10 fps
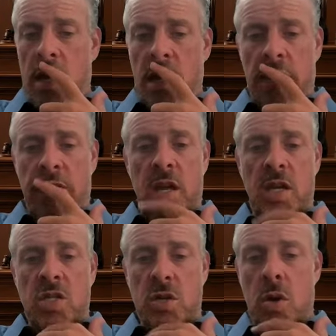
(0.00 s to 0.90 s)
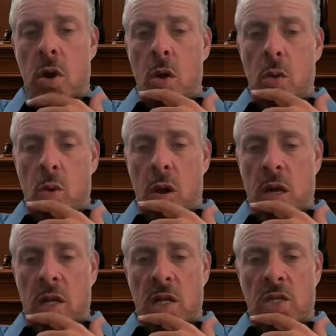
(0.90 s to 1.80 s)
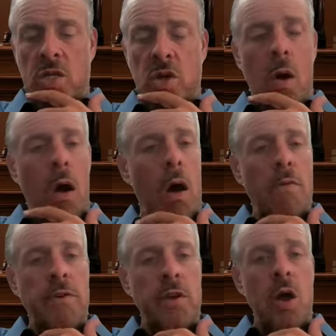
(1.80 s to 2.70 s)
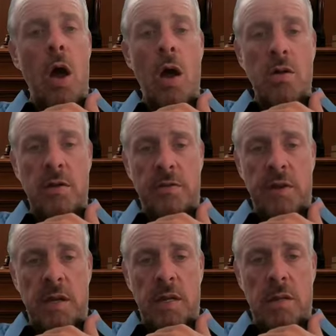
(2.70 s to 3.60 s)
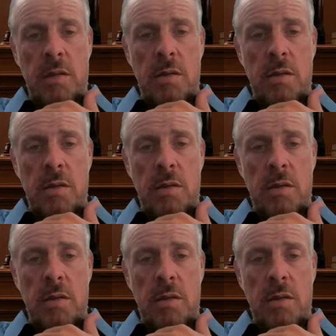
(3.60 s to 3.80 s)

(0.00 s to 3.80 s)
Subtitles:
In aviation, regulations are often undefeated.